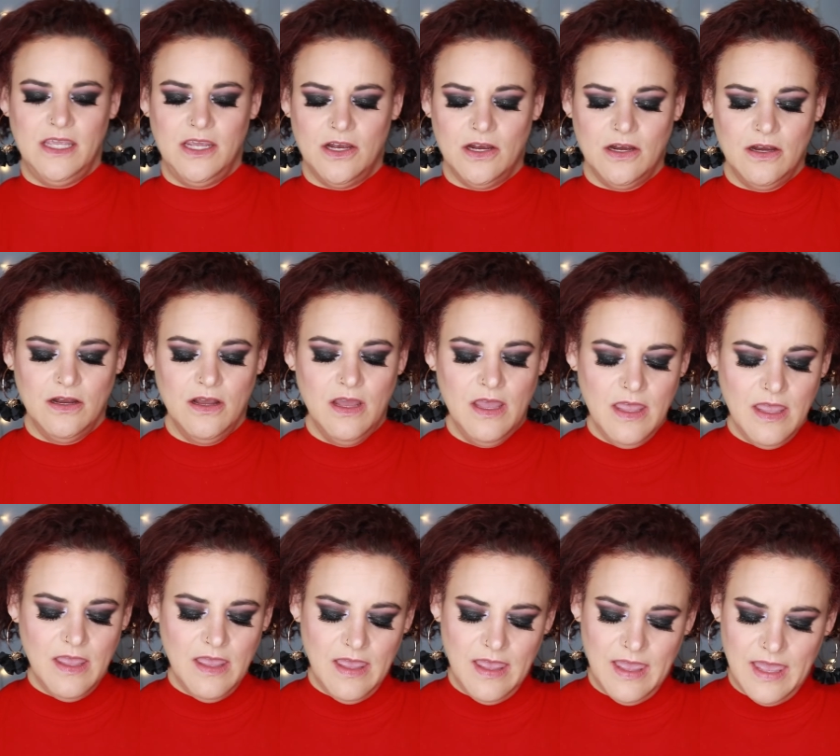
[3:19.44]
here.
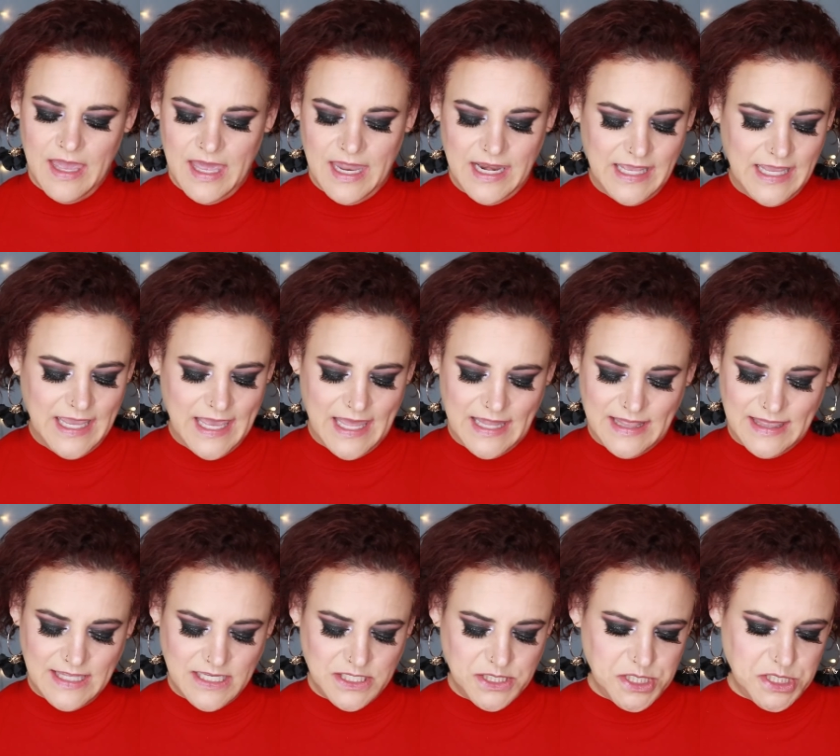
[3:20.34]
And again,
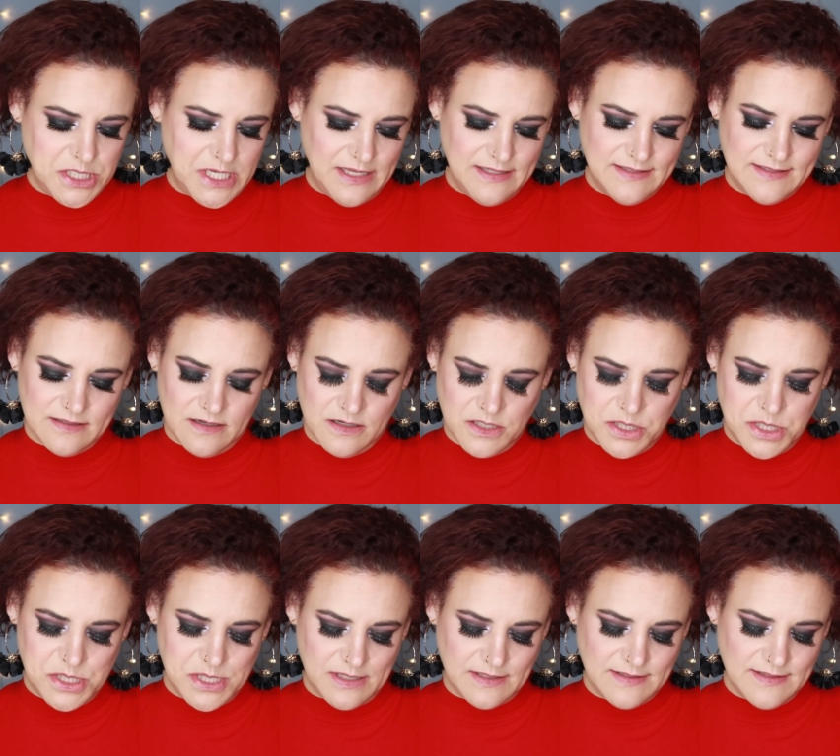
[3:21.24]
these shades are
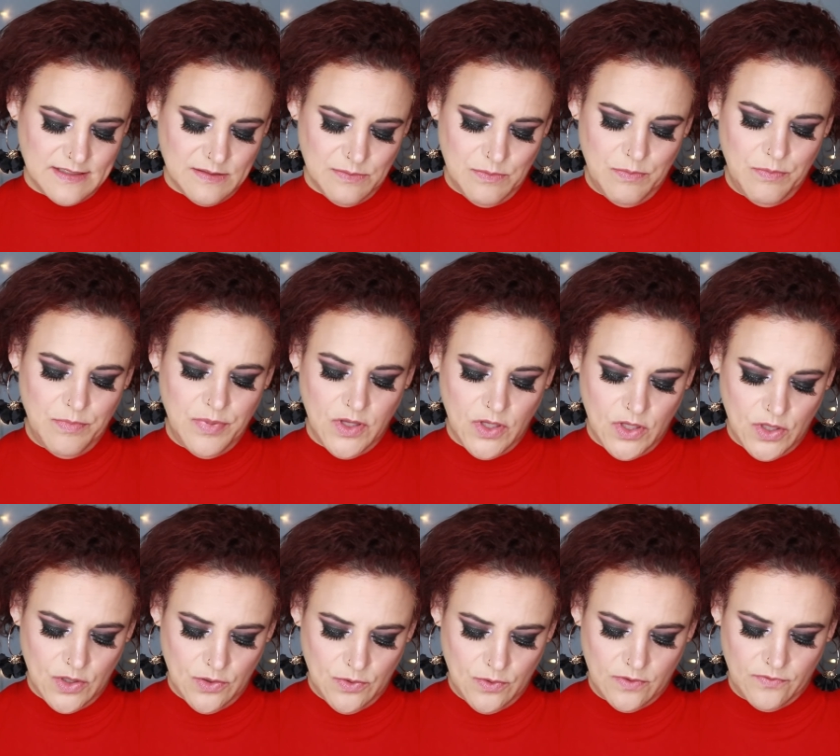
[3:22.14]
just
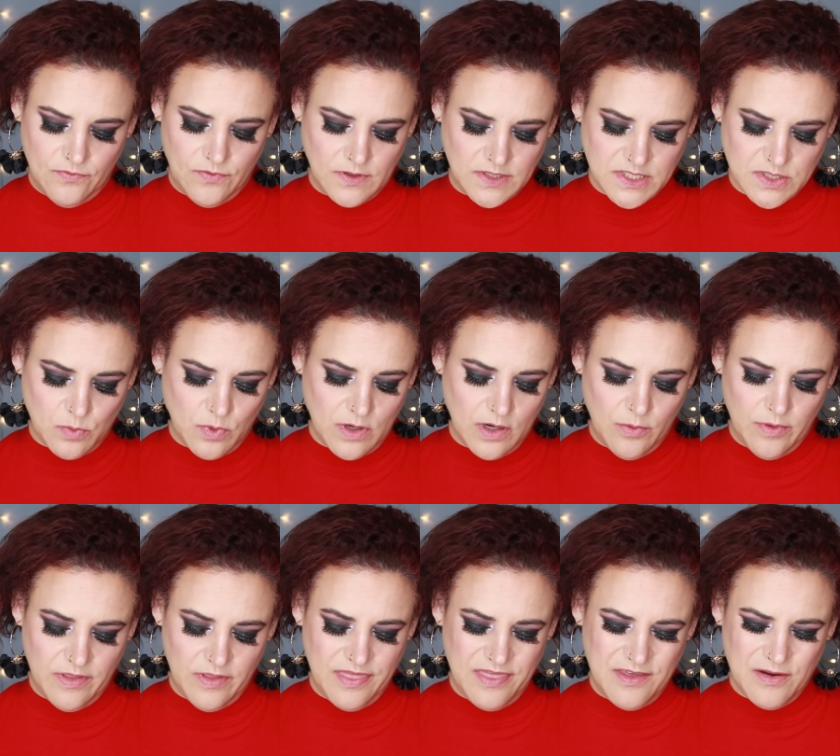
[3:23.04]
beautiful to work
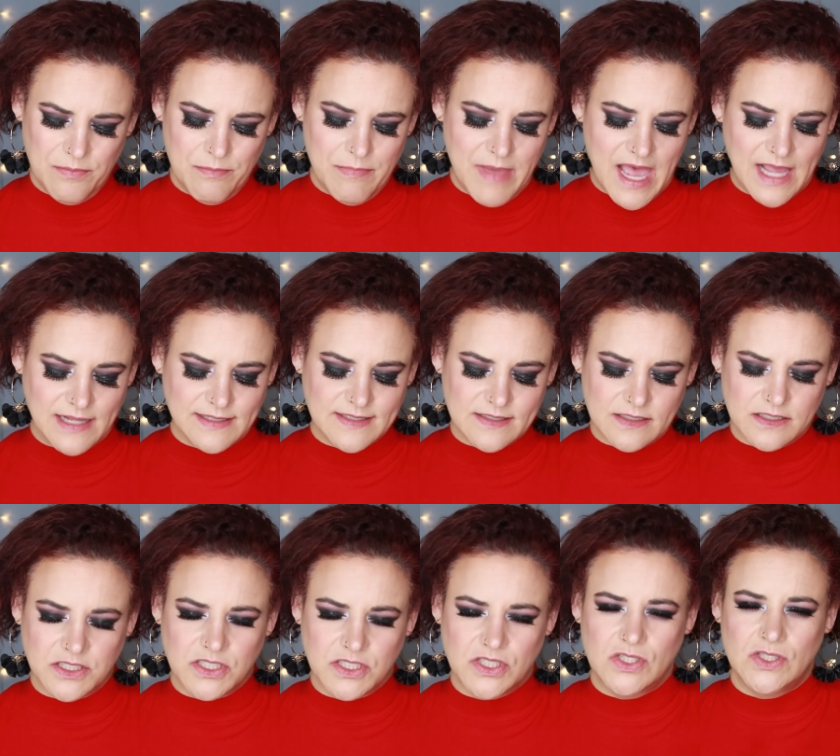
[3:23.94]
with. Their mattes
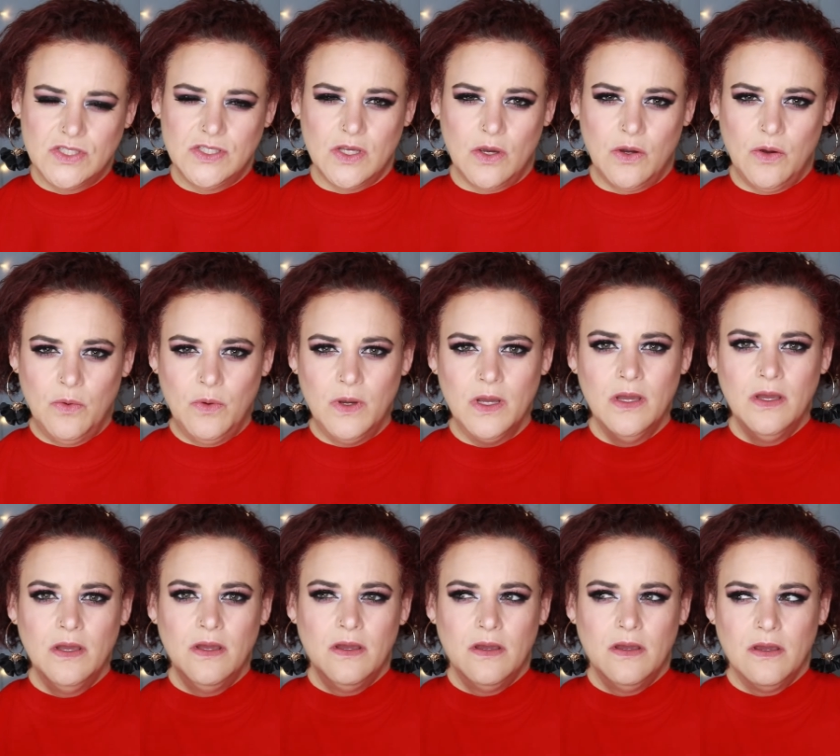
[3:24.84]
are so
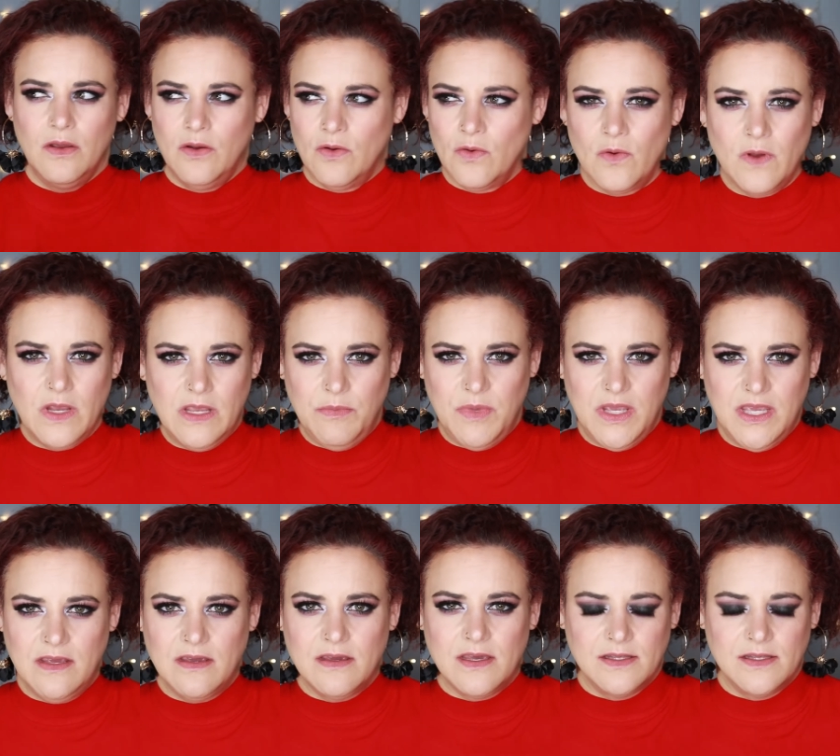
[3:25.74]

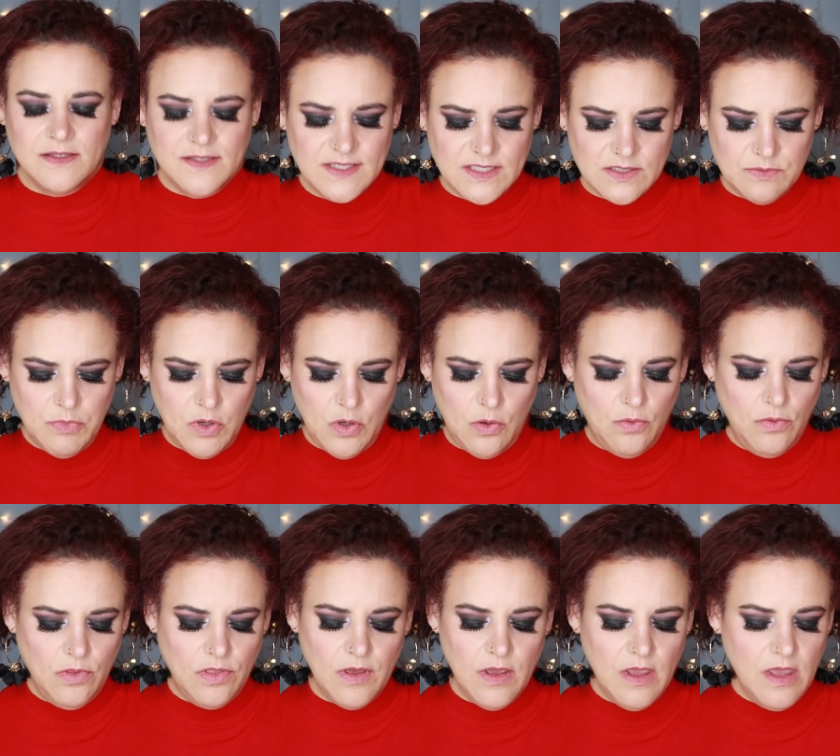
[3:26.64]
creamy and
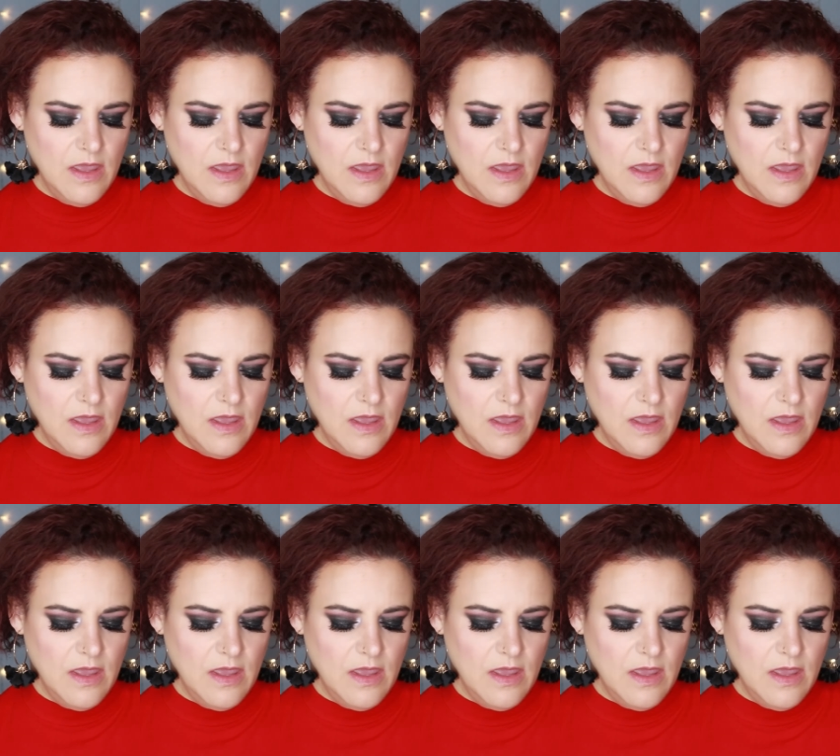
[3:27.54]
smooth